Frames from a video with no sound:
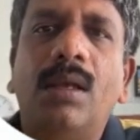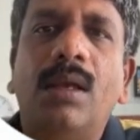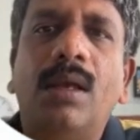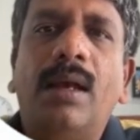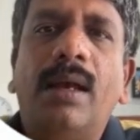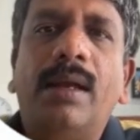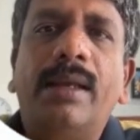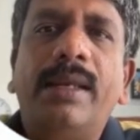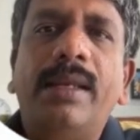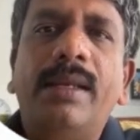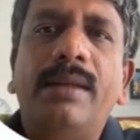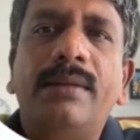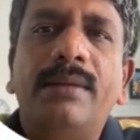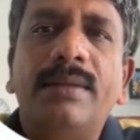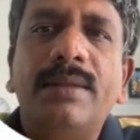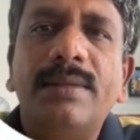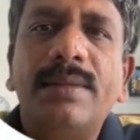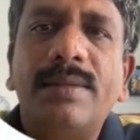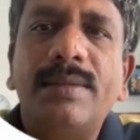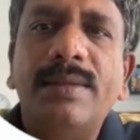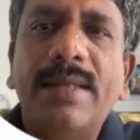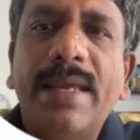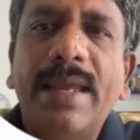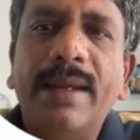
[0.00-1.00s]
again this
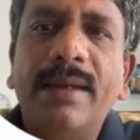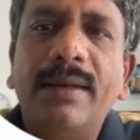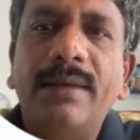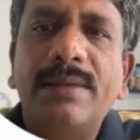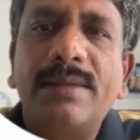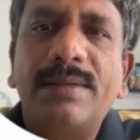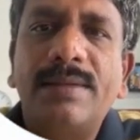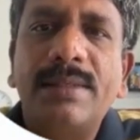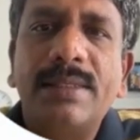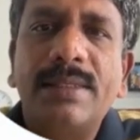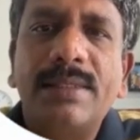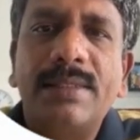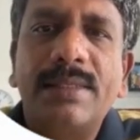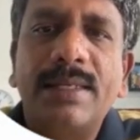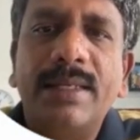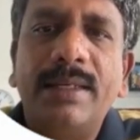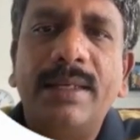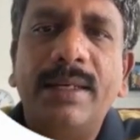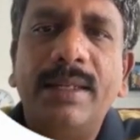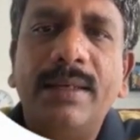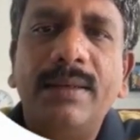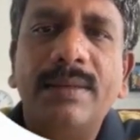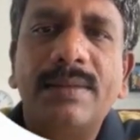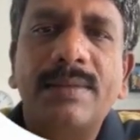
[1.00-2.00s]
diagnostic
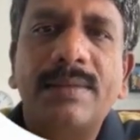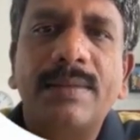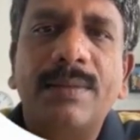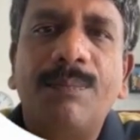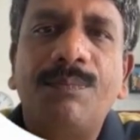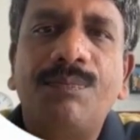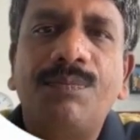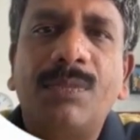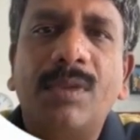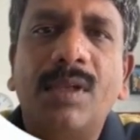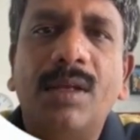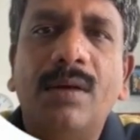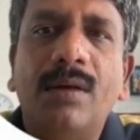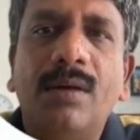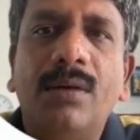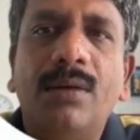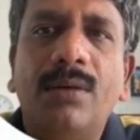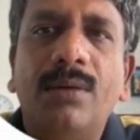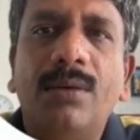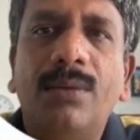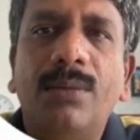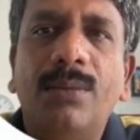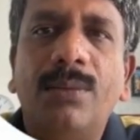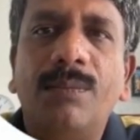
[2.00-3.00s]
settings,
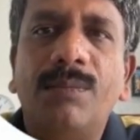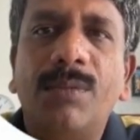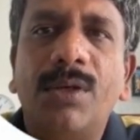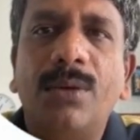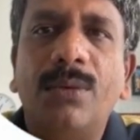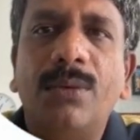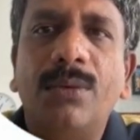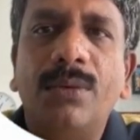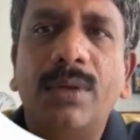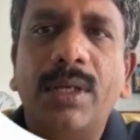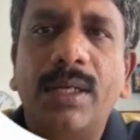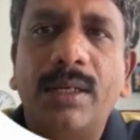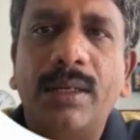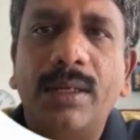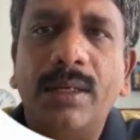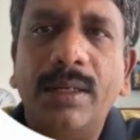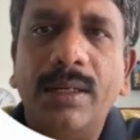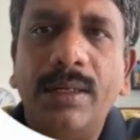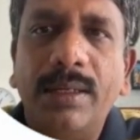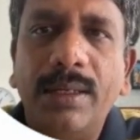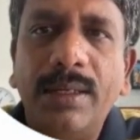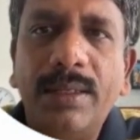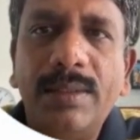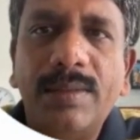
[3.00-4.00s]

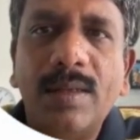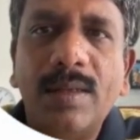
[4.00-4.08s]
it is